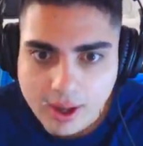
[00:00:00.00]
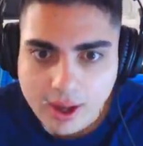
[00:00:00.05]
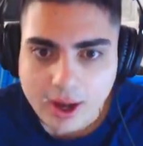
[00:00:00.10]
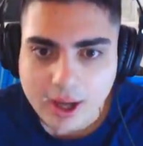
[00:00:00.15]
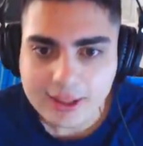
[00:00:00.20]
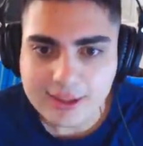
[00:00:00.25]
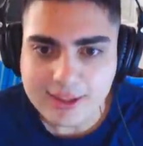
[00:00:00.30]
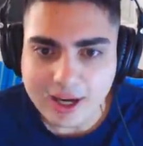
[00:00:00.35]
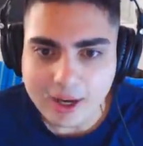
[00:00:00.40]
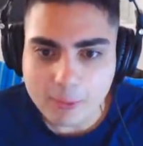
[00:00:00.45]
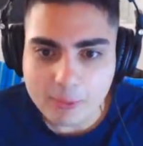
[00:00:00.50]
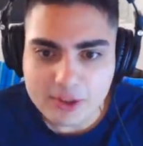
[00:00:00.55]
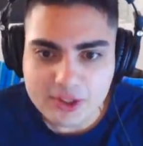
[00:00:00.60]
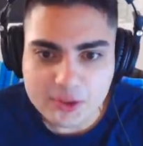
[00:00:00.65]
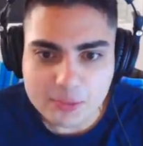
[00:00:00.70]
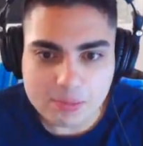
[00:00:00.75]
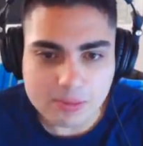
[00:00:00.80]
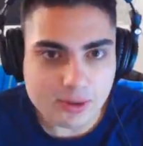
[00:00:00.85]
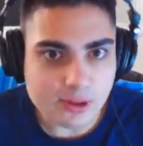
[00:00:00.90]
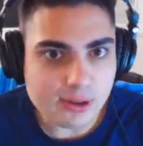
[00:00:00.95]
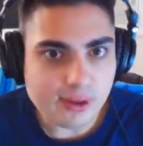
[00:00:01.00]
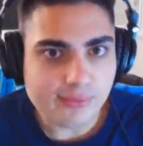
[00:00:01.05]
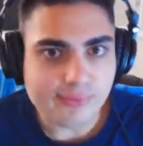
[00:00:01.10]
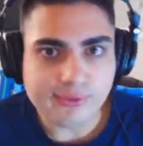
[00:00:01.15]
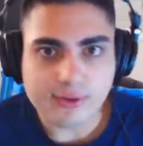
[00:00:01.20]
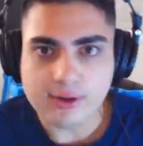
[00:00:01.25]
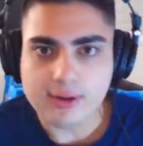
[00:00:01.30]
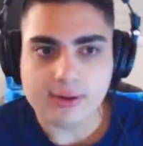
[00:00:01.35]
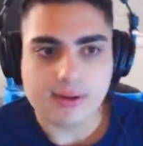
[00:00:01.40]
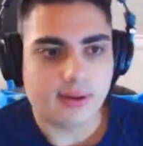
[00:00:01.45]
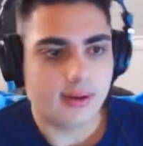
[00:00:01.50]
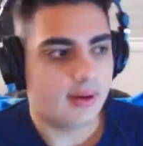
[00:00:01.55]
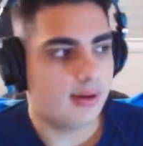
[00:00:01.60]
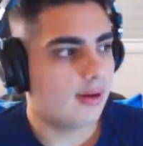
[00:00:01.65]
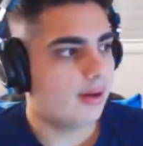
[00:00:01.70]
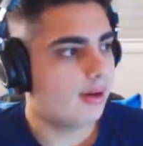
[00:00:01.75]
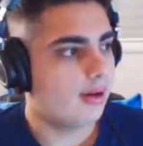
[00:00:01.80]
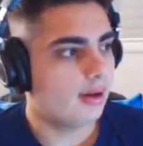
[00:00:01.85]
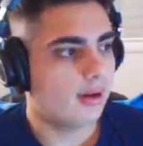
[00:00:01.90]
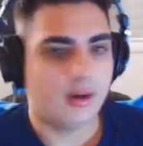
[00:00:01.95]
That was beautiful.
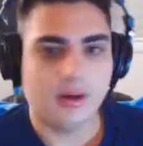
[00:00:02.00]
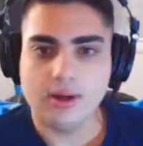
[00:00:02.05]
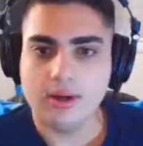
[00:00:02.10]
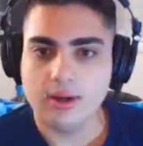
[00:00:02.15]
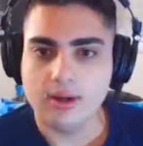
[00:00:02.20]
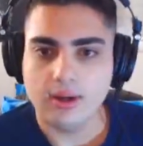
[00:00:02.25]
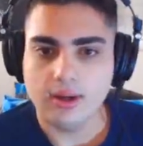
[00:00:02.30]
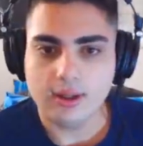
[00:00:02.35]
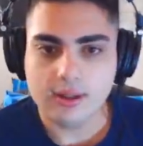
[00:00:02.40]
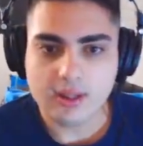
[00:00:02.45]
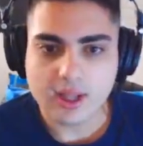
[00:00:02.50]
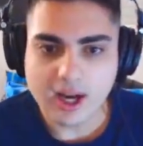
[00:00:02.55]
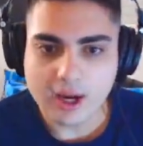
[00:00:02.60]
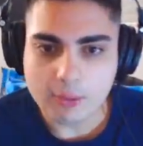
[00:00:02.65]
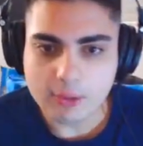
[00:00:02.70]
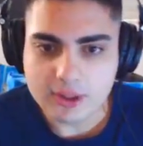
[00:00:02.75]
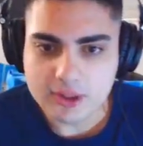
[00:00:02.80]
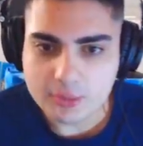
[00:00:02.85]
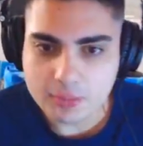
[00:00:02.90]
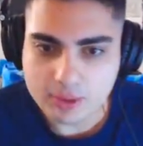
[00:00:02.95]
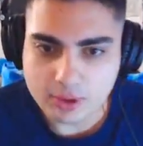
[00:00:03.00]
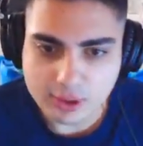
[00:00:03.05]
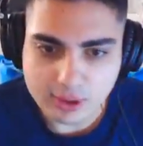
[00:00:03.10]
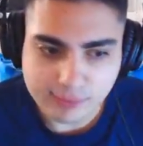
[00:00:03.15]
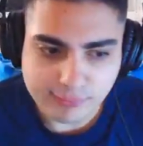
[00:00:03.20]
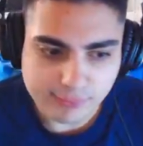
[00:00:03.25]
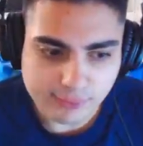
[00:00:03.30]
That was beautiful.